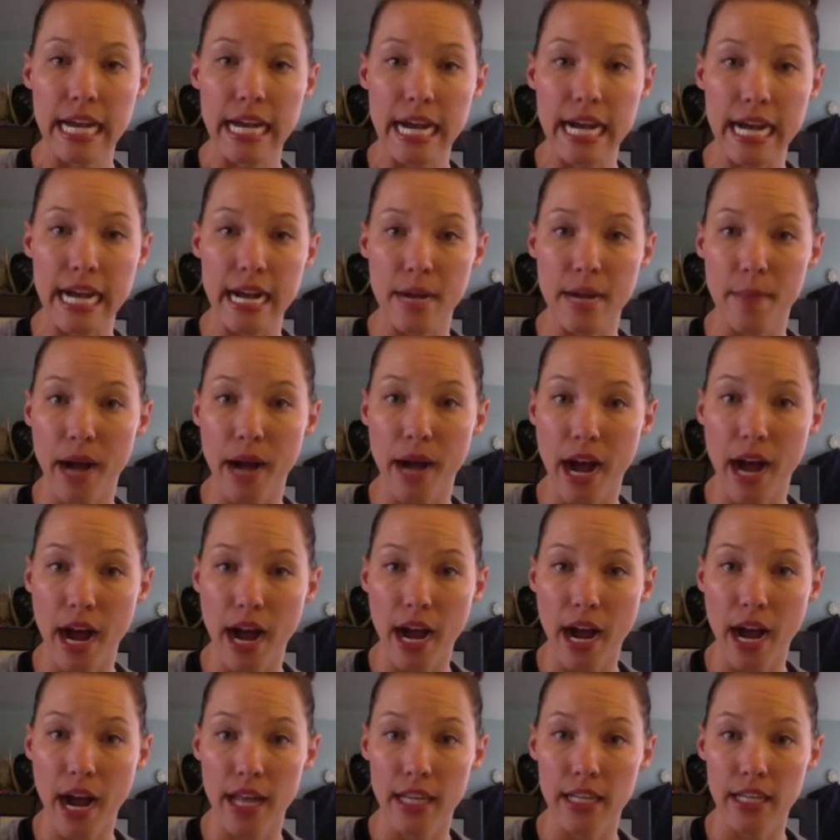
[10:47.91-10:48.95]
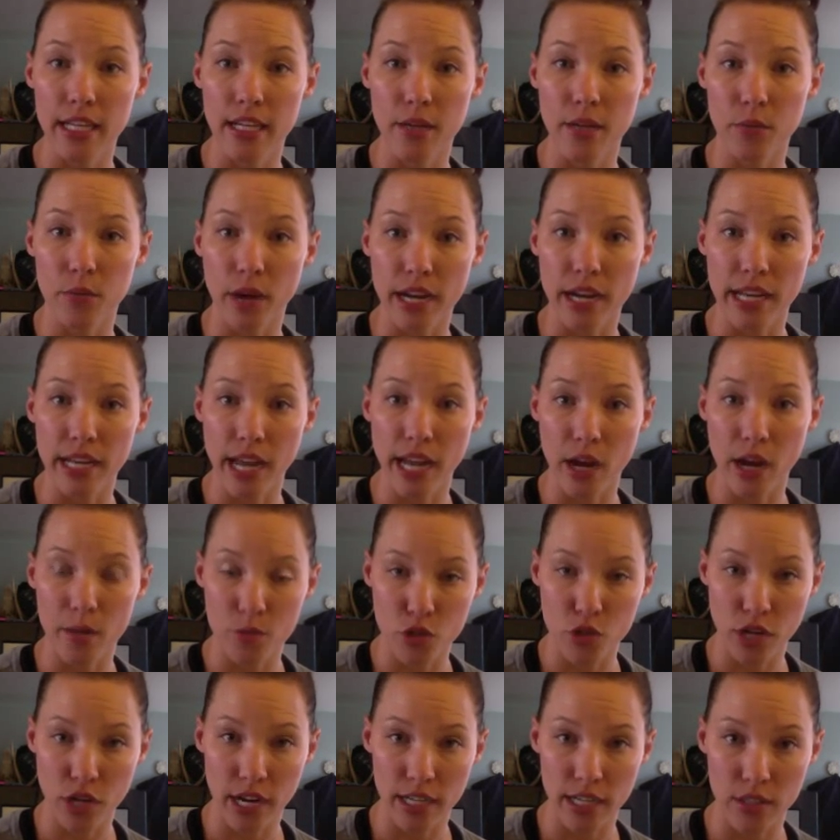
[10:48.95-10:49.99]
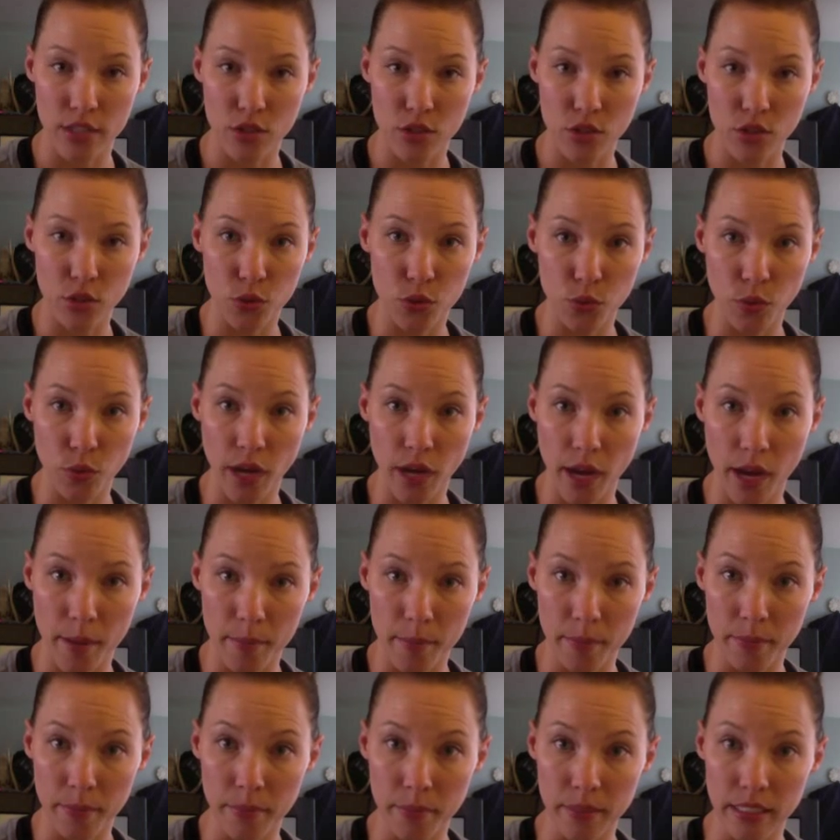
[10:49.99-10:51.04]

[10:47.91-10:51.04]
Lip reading: Right now I'm trying to